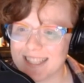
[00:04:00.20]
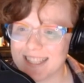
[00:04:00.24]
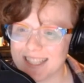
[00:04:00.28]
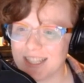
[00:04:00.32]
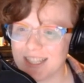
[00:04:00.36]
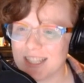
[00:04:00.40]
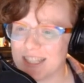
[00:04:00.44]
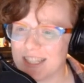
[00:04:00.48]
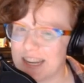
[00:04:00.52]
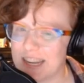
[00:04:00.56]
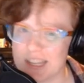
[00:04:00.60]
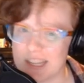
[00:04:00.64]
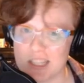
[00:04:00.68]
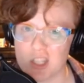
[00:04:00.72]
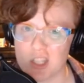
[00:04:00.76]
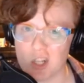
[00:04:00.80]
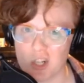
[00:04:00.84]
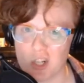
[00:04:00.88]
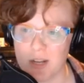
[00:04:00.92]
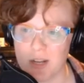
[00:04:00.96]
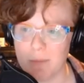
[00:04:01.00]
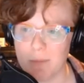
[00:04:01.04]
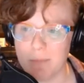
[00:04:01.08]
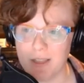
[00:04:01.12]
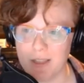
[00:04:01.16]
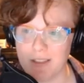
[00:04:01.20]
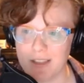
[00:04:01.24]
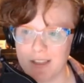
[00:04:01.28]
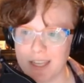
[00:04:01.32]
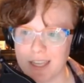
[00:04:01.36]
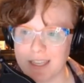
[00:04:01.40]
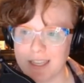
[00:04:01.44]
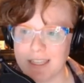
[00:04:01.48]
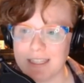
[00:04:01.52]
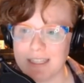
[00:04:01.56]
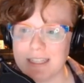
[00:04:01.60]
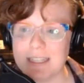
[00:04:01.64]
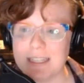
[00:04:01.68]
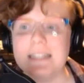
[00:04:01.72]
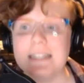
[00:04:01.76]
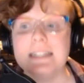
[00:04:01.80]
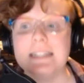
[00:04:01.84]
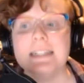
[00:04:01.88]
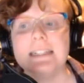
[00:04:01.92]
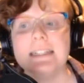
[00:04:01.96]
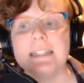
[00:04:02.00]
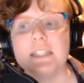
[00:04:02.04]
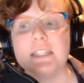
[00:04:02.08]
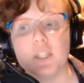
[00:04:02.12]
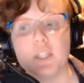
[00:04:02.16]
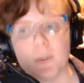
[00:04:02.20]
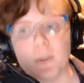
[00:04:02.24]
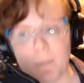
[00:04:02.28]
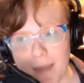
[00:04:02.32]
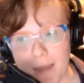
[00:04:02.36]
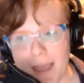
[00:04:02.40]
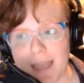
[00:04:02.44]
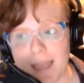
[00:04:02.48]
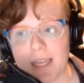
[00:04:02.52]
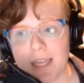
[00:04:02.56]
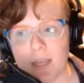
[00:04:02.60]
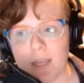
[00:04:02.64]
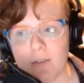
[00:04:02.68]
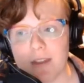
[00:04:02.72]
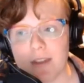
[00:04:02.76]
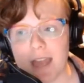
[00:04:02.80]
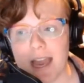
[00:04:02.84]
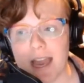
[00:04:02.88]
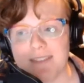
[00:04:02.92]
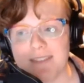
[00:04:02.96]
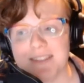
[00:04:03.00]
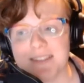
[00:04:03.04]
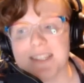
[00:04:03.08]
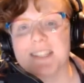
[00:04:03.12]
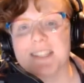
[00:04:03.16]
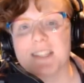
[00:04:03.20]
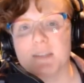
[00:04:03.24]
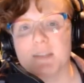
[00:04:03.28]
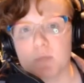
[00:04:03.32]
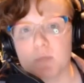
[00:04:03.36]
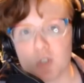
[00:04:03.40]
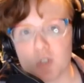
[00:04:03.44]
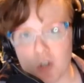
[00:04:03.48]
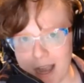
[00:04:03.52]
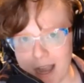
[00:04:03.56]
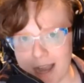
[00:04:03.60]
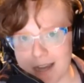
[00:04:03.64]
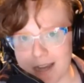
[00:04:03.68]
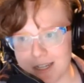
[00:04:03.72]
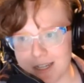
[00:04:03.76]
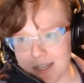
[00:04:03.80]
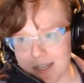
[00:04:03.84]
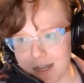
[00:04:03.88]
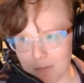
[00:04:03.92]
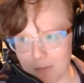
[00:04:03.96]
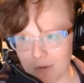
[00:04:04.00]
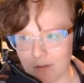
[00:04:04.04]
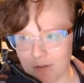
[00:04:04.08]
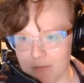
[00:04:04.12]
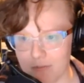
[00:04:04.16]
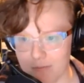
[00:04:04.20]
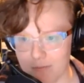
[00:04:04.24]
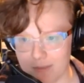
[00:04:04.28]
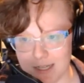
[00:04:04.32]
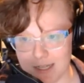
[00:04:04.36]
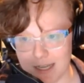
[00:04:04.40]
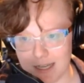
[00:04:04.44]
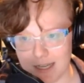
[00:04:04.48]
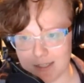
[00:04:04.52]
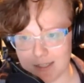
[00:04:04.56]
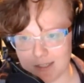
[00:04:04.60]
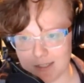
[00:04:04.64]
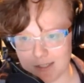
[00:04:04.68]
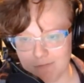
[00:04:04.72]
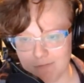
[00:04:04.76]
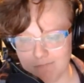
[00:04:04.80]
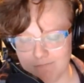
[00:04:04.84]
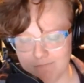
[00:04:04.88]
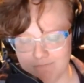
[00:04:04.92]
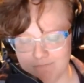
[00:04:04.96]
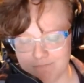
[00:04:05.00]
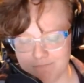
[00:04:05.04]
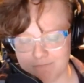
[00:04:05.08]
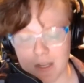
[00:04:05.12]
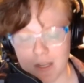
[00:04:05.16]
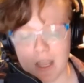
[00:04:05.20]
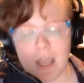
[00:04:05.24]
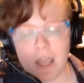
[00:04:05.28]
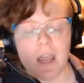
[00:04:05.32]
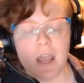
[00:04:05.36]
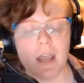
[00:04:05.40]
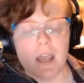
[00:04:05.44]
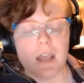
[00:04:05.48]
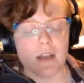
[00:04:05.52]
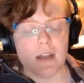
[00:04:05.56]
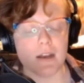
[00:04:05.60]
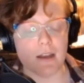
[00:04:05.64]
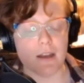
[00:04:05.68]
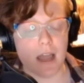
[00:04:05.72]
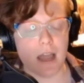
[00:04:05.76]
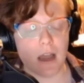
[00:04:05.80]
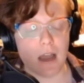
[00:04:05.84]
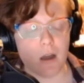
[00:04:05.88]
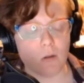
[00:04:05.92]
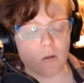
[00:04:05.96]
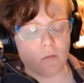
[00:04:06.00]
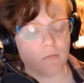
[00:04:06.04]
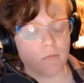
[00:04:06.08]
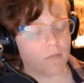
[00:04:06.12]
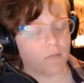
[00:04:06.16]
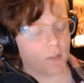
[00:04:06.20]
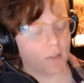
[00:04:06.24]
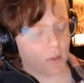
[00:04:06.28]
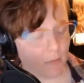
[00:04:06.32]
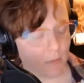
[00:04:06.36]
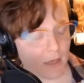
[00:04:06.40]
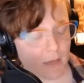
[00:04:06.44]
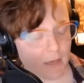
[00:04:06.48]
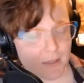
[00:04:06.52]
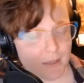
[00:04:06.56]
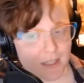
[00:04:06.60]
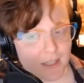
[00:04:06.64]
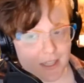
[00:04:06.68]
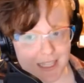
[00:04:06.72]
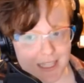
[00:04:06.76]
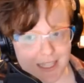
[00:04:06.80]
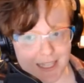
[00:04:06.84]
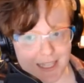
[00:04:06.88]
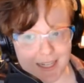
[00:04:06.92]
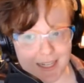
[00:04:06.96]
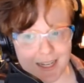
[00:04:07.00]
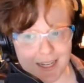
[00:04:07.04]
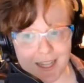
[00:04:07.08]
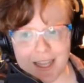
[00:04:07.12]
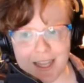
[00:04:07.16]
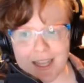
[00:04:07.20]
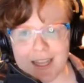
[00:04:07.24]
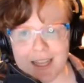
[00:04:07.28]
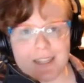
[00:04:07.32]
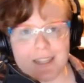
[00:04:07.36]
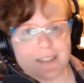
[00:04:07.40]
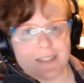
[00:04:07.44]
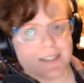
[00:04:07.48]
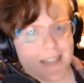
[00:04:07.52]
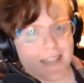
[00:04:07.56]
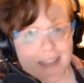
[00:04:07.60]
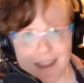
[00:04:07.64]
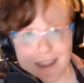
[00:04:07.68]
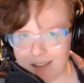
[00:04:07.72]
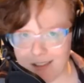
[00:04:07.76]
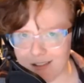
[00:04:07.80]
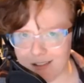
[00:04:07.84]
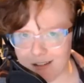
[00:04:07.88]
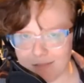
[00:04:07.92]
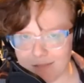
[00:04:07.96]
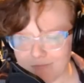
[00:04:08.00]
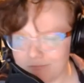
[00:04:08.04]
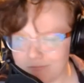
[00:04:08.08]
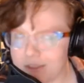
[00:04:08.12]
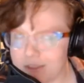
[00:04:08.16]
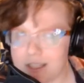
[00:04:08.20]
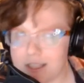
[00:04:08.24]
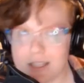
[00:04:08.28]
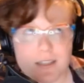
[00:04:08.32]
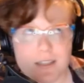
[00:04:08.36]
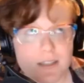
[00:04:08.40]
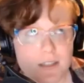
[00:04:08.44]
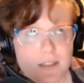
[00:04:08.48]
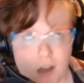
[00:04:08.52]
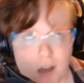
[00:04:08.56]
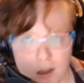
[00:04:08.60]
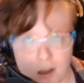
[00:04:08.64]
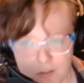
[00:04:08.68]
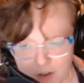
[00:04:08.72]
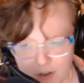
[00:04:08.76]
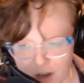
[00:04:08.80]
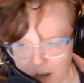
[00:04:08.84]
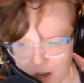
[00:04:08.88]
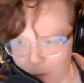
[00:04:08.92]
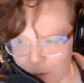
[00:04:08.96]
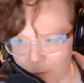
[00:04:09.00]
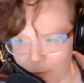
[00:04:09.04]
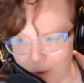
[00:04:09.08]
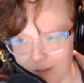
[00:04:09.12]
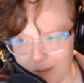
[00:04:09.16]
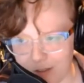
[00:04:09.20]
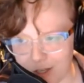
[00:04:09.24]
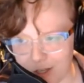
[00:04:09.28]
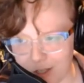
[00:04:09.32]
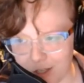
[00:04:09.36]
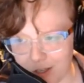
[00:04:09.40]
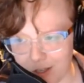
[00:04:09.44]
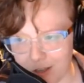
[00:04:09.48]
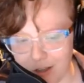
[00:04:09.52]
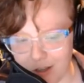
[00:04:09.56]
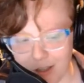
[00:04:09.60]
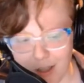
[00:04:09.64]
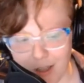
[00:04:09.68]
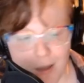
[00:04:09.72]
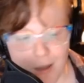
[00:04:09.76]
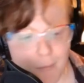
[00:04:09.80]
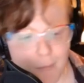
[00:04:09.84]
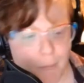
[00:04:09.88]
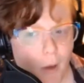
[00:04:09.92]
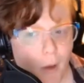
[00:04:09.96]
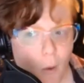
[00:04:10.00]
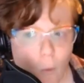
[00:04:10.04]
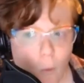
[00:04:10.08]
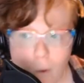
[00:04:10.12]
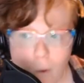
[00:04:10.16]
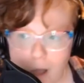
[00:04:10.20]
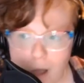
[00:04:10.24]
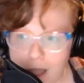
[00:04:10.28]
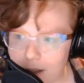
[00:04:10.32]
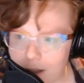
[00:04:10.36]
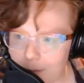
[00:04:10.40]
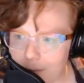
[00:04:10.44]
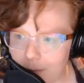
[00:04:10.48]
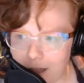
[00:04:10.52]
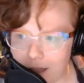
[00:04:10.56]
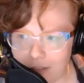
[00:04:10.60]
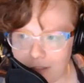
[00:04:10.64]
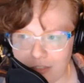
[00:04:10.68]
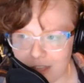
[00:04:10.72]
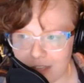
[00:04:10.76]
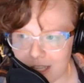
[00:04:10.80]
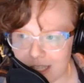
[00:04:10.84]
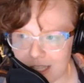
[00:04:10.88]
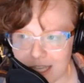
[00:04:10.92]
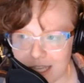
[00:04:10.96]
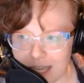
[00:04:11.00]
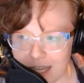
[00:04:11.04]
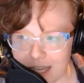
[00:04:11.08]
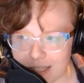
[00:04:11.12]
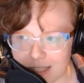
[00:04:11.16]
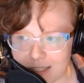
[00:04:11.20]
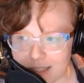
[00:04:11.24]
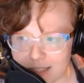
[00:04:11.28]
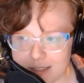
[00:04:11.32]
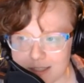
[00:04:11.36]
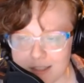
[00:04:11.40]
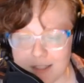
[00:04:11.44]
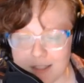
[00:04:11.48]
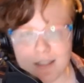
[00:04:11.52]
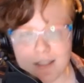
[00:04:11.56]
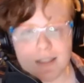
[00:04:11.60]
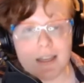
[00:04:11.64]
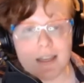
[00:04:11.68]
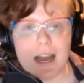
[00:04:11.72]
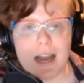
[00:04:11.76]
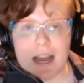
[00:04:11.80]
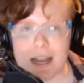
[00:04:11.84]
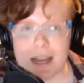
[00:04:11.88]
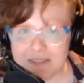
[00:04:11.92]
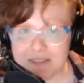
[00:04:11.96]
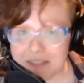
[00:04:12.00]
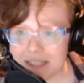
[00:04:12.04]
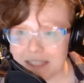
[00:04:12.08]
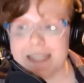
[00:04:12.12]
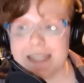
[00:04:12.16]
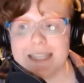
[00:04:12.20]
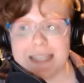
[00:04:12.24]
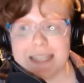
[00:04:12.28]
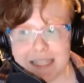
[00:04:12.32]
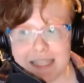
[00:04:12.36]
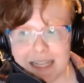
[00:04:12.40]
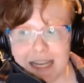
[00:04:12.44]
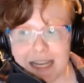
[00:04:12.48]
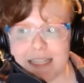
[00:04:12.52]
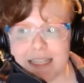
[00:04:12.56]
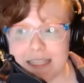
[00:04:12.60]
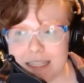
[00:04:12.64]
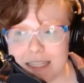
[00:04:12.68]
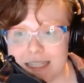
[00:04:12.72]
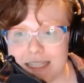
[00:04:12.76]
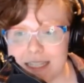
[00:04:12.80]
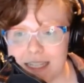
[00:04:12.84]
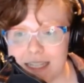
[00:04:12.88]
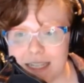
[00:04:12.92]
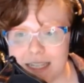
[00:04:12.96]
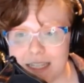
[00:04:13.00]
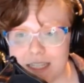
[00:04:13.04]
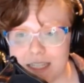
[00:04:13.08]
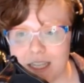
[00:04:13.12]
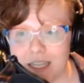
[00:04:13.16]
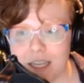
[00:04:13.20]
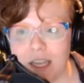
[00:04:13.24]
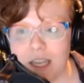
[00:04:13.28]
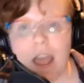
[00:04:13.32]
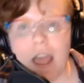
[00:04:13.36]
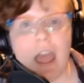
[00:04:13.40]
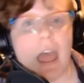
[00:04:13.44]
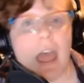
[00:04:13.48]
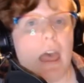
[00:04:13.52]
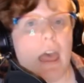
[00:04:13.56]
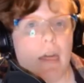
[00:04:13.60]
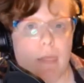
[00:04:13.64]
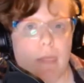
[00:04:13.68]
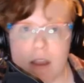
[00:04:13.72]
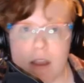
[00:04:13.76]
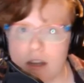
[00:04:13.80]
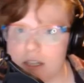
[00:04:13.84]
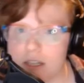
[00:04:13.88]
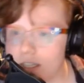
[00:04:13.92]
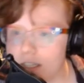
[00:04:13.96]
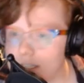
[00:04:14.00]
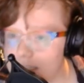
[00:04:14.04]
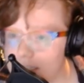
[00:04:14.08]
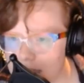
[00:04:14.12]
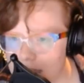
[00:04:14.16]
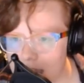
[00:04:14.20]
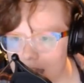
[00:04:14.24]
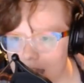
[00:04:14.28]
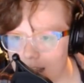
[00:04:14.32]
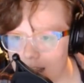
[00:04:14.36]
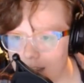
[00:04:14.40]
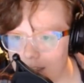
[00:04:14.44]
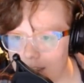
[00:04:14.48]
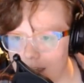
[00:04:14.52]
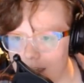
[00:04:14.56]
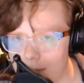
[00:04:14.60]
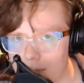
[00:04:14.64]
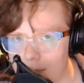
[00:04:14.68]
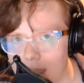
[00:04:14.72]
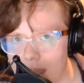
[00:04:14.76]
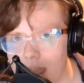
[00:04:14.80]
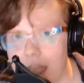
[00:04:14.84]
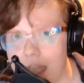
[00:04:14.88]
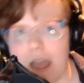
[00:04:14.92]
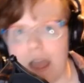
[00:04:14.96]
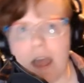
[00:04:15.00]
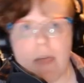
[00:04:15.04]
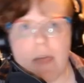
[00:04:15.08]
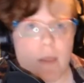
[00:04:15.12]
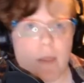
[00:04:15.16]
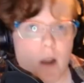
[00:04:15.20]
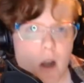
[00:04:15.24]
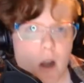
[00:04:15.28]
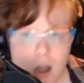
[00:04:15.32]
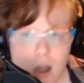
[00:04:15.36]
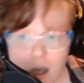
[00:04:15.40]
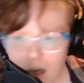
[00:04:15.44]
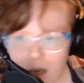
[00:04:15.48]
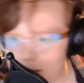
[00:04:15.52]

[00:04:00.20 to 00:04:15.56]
at a certain ability, you may even have to subtract a number from the dice. Now, you may be thinking, Taylor, this is all very well and good, but what about the dice? I've seen the dice in D&D, and there's a ton of them, and they're all in